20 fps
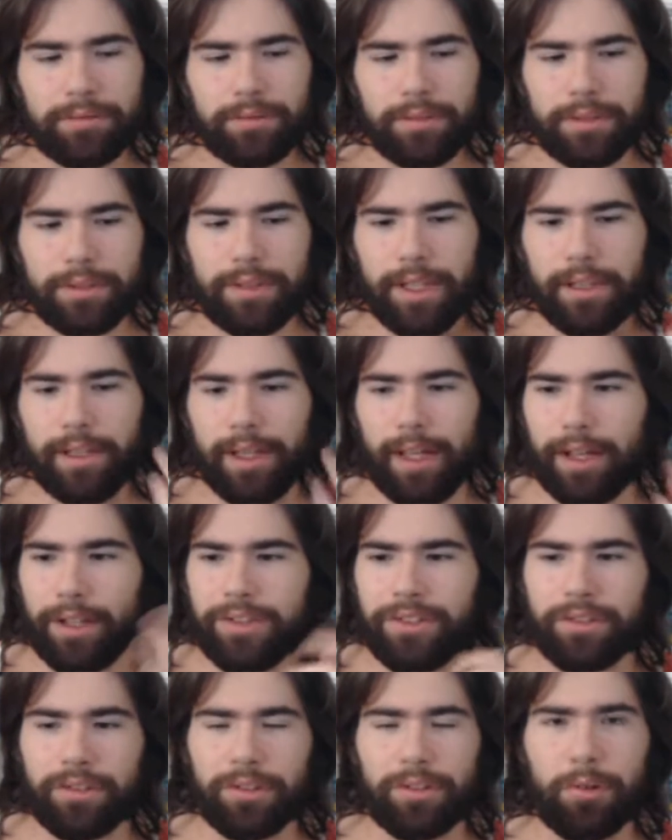take
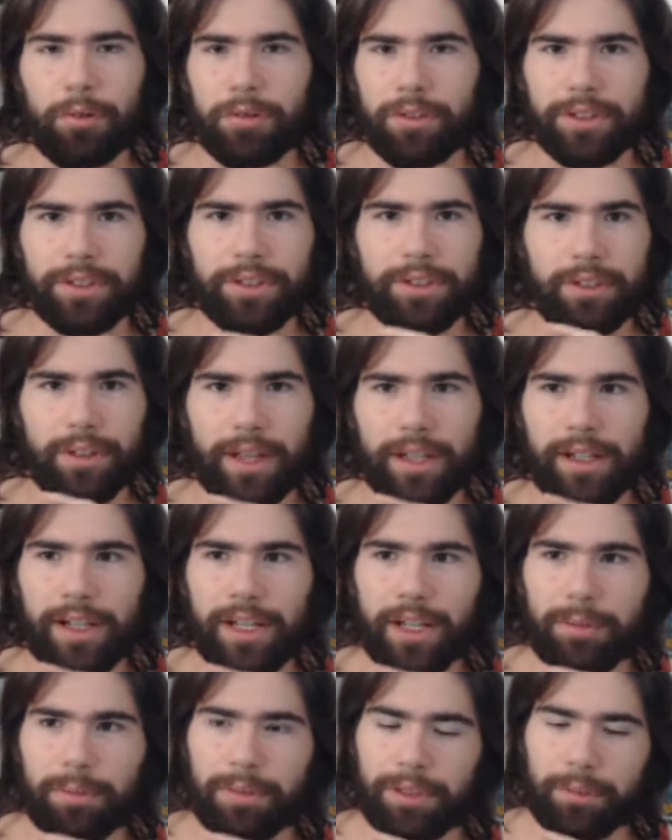action according to that
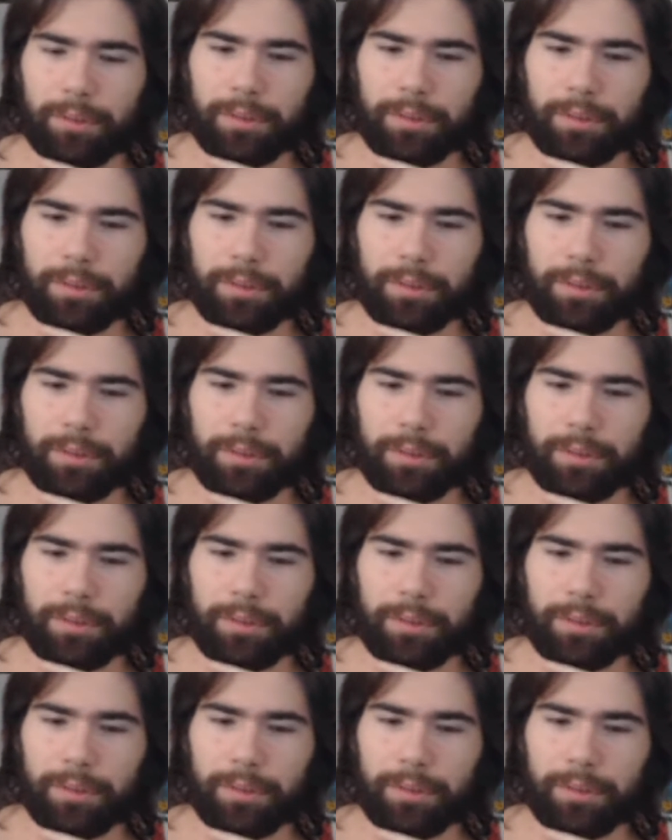happening.